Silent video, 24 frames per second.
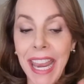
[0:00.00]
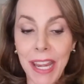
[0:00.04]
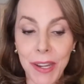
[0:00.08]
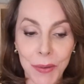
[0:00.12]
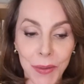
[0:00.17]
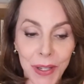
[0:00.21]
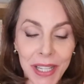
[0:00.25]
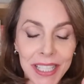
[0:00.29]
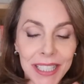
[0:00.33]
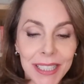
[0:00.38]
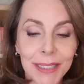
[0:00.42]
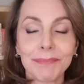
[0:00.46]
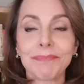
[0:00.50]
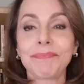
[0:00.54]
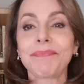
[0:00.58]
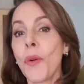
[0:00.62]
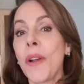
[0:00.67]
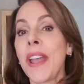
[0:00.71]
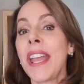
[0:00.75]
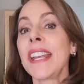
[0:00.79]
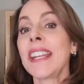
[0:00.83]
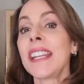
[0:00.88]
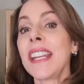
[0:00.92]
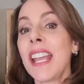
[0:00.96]
Anyways,
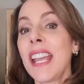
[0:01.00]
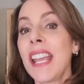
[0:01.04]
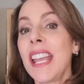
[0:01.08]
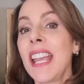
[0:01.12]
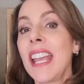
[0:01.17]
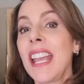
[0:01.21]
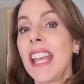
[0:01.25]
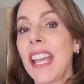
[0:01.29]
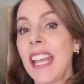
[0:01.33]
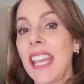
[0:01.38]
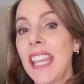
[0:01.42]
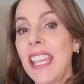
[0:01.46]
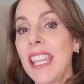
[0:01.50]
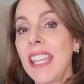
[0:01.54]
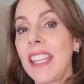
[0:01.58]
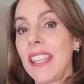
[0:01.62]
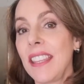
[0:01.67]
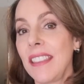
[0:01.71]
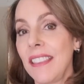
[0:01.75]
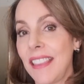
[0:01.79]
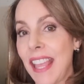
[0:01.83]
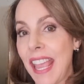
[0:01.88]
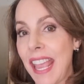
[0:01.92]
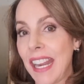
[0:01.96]
when
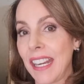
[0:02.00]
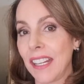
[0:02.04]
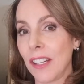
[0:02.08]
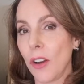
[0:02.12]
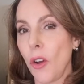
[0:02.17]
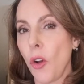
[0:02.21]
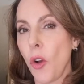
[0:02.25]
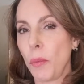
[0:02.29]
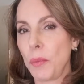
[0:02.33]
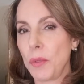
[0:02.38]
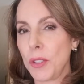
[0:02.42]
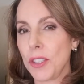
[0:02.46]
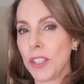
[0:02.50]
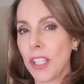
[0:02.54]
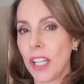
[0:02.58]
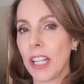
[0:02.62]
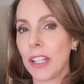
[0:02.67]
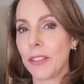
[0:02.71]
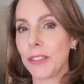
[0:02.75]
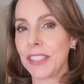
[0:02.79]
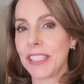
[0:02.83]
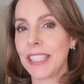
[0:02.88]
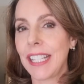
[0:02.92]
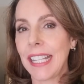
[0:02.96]
he then
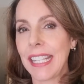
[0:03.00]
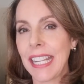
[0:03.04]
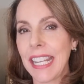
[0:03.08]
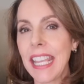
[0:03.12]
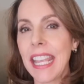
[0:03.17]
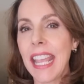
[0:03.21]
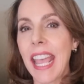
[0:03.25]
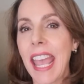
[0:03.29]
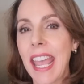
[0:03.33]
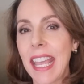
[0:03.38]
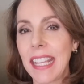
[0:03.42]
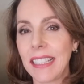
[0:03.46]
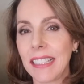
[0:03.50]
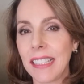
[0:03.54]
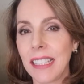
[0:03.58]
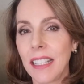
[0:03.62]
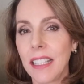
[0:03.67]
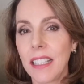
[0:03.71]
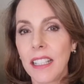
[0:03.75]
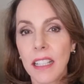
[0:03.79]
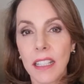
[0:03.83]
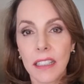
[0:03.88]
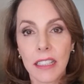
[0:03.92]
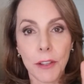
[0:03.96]
observed that he had
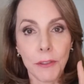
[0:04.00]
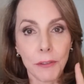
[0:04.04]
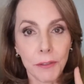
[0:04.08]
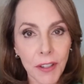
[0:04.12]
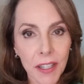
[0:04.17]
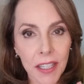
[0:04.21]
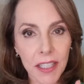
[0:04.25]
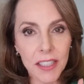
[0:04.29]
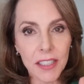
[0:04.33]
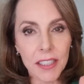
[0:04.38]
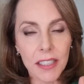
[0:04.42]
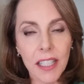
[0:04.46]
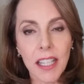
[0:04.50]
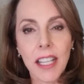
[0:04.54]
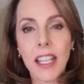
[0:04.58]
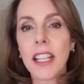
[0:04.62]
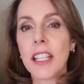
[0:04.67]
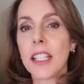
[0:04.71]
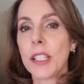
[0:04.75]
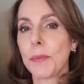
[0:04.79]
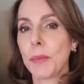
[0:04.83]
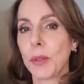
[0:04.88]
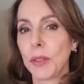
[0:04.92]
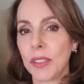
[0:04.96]
the first
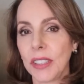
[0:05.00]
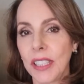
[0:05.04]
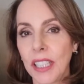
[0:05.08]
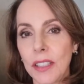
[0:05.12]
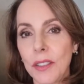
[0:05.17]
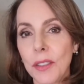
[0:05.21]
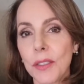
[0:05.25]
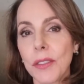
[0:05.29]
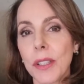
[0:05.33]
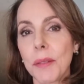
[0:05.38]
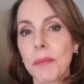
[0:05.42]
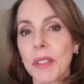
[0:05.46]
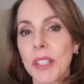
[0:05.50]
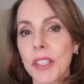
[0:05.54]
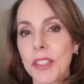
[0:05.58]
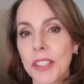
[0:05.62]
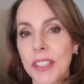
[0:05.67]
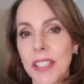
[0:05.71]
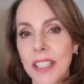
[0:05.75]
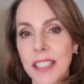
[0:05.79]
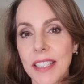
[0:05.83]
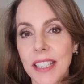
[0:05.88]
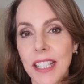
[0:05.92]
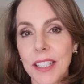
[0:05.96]
spontaneous
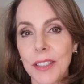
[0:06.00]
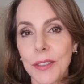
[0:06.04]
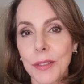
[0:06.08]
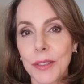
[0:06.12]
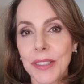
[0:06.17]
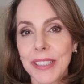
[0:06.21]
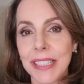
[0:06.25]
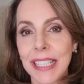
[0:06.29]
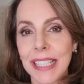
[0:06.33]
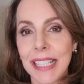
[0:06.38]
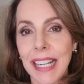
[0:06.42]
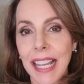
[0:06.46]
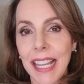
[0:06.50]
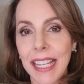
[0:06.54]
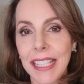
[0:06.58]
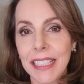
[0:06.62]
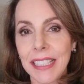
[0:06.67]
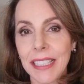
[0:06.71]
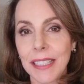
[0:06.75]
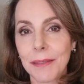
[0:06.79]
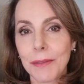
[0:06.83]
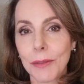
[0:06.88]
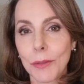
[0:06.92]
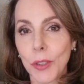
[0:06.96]
vibrational state during the
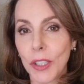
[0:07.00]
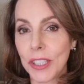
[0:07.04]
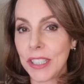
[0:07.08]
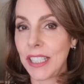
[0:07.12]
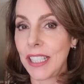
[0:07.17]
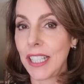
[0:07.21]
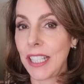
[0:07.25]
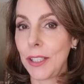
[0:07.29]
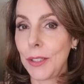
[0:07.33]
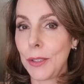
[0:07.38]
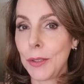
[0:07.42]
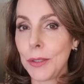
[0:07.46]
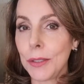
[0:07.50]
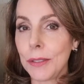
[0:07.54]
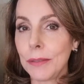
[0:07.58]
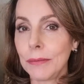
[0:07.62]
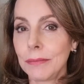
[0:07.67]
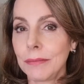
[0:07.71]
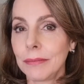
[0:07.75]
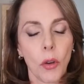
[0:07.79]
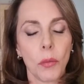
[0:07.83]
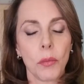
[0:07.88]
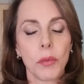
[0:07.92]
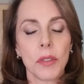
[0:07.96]
night, what did he
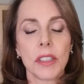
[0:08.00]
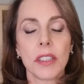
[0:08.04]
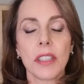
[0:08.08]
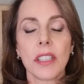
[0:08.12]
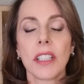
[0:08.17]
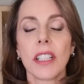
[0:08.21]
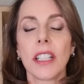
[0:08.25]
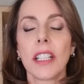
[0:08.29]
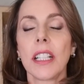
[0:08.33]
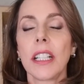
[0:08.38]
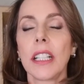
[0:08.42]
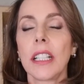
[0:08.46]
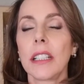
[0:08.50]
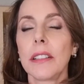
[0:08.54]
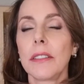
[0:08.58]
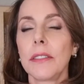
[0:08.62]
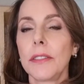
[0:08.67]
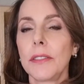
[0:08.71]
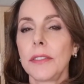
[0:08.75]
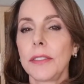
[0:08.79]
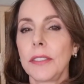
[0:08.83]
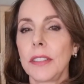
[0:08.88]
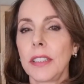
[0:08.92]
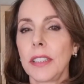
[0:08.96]
do?
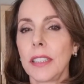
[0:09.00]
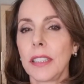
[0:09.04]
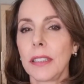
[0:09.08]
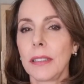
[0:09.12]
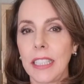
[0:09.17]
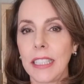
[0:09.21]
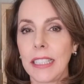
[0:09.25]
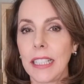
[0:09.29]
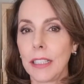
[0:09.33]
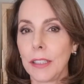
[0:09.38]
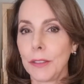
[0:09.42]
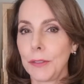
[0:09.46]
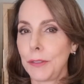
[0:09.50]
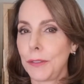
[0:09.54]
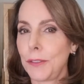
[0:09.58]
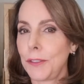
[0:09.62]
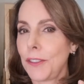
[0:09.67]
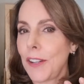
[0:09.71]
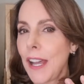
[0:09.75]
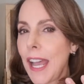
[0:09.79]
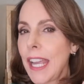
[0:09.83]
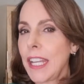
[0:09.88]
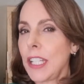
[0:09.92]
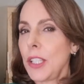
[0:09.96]
Observed, didn't
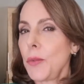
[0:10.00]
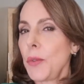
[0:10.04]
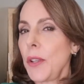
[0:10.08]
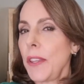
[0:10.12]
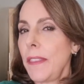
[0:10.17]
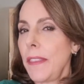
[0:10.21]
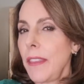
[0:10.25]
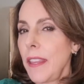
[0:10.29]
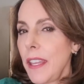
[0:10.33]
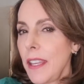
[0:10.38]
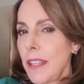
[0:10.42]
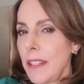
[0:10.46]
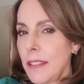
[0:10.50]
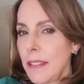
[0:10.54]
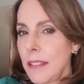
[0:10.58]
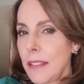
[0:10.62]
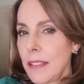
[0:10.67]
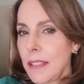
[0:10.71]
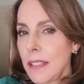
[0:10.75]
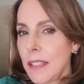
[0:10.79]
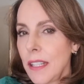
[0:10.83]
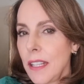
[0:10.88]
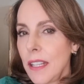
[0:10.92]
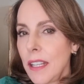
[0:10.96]
fight with
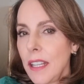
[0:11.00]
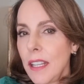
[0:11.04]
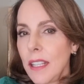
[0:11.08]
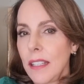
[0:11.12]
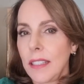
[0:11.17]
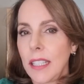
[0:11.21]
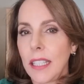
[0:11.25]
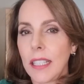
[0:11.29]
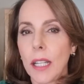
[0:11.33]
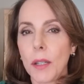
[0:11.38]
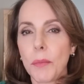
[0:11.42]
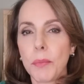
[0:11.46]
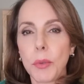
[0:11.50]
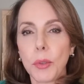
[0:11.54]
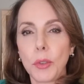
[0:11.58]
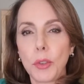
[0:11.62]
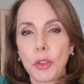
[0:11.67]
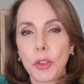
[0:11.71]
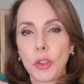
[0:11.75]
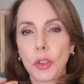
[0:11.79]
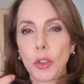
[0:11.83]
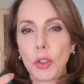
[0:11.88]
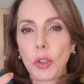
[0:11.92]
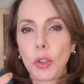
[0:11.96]
it, didn't
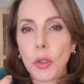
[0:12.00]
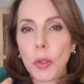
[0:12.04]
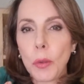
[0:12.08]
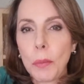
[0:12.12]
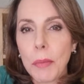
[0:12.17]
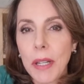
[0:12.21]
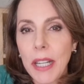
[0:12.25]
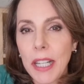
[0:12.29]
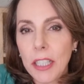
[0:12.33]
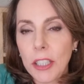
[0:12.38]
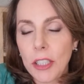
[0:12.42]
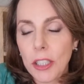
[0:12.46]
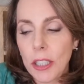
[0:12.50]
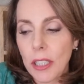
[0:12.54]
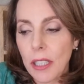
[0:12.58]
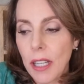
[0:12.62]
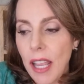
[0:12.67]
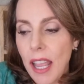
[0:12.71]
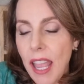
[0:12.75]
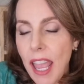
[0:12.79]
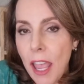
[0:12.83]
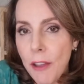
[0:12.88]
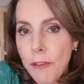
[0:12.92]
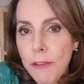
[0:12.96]
put too much
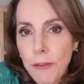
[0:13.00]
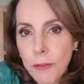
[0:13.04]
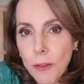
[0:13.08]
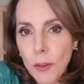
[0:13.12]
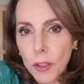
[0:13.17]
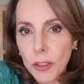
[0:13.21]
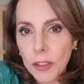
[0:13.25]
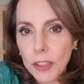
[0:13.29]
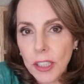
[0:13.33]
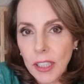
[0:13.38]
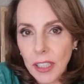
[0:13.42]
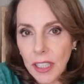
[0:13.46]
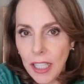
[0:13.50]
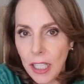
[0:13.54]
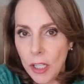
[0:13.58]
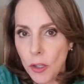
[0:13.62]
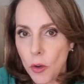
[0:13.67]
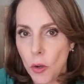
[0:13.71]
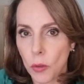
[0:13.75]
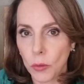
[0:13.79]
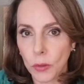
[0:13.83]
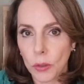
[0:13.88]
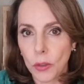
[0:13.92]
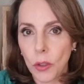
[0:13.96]
effort
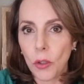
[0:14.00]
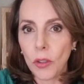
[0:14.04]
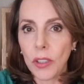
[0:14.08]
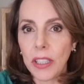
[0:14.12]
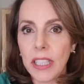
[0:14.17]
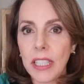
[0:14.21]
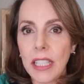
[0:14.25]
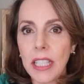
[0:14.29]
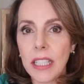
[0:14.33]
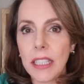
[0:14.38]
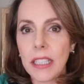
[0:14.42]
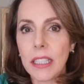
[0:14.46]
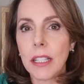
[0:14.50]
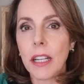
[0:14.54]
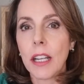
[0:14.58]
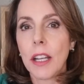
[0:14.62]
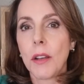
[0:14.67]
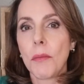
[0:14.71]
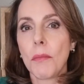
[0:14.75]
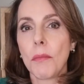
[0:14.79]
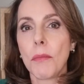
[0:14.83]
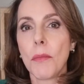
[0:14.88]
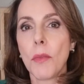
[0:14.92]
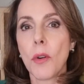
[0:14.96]
in controlling it,
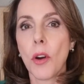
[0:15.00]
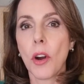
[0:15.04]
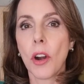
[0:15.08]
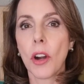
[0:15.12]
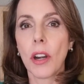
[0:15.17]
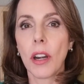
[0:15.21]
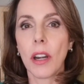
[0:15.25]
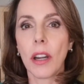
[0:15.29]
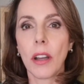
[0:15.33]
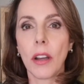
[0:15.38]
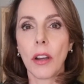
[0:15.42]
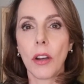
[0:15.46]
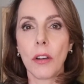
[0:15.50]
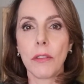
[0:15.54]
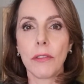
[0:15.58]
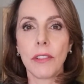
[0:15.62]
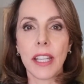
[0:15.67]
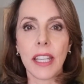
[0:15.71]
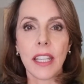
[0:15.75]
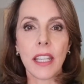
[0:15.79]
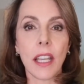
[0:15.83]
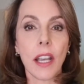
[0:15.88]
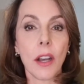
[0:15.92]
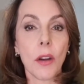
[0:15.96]
more
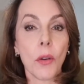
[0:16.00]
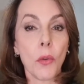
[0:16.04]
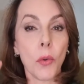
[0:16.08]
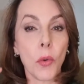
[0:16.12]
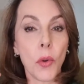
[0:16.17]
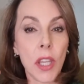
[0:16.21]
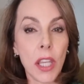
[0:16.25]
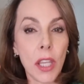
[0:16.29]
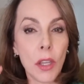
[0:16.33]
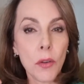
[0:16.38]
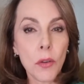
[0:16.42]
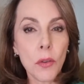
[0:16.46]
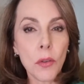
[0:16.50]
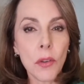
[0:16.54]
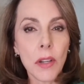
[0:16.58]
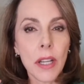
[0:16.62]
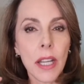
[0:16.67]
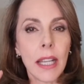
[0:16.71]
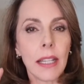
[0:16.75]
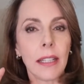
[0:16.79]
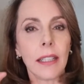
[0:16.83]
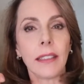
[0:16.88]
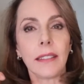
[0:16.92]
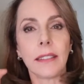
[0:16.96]
of a
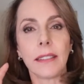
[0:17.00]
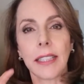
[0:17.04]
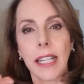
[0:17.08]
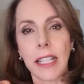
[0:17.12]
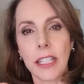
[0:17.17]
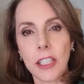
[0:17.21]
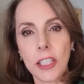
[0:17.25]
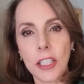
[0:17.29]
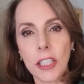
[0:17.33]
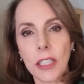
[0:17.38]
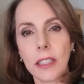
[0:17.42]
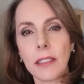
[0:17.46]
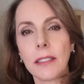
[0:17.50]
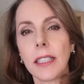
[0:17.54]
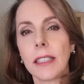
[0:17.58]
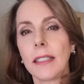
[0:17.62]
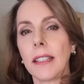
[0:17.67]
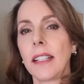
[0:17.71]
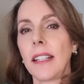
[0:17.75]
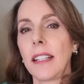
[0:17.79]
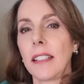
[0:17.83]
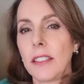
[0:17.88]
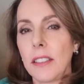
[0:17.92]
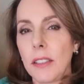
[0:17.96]
will and intention
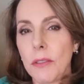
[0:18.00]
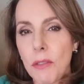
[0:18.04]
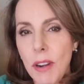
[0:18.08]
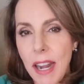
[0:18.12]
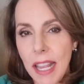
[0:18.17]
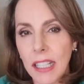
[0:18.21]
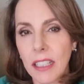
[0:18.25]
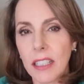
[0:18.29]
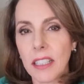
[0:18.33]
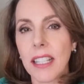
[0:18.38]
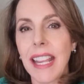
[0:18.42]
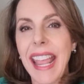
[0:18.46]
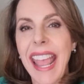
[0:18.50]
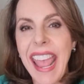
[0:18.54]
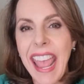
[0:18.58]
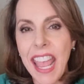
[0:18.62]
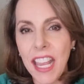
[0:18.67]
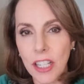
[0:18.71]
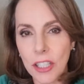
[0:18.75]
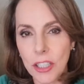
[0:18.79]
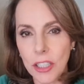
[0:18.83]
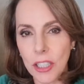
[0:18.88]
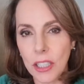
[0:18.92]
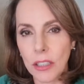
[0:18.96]
than a direct
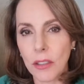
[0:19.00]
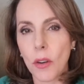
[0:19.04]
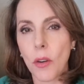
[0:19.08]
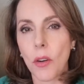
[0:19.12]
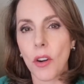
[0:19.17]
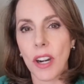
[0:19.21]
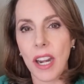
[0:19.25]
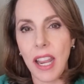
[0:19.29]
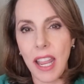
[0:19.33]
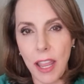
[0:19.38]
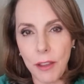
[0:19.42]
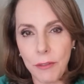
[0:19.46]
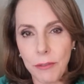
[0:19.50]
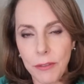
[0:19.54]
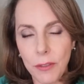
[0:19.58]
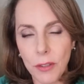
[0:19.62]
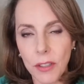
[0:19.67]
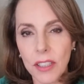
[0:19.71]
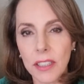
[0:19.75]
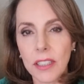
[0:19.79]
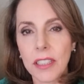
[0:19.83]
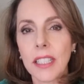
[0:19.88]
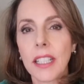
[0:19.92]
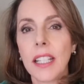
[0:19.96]
action or
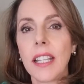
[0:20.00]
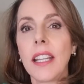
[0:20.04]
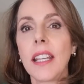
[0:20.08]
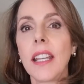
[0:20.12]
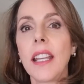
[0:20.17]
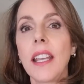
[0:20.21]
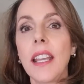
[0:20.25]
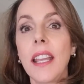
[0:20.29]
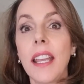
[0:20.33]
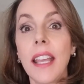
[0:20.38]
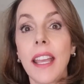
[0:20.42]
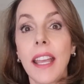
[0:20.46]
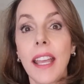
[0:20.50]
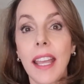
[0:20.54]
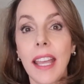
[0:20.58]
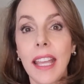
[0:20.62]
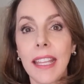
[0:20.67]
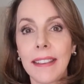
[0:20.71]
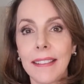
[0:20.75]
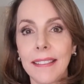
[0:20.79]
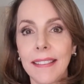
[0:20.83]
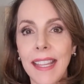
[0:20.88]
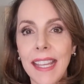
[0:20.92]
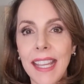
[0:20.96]
effort.
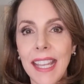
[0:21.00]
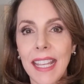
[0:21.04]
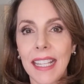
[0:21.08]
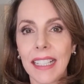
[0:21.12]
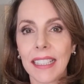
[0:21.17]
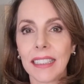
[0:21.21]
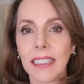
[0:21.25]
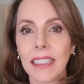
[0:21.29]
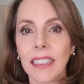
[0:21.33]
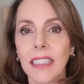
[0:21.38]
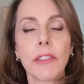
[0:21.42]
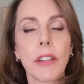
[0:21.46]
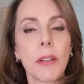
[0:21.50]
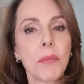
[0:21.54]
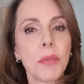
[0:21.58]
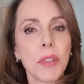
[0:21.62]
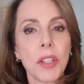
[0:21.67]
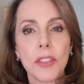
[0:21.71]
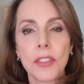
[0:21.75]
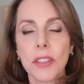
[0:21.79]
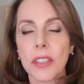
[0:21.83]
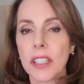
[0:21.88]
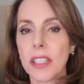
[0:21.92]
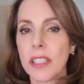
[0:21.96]
And then the
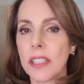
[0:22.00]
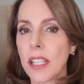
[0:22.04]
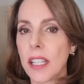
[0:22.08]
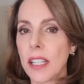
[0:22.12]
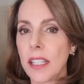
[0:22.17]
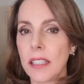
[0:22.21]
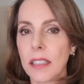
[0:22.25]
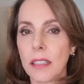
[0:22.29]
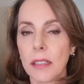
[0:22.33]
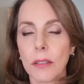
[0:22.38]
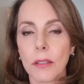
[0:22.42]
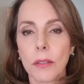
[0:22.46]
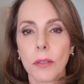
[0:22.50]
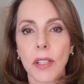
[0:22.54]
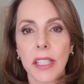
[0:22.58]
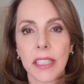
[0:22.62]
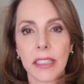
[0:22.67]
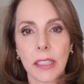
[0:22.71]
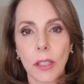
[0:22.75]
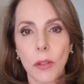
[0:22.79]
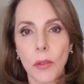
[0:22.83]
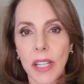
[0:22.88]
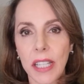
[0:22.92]
vibrational state went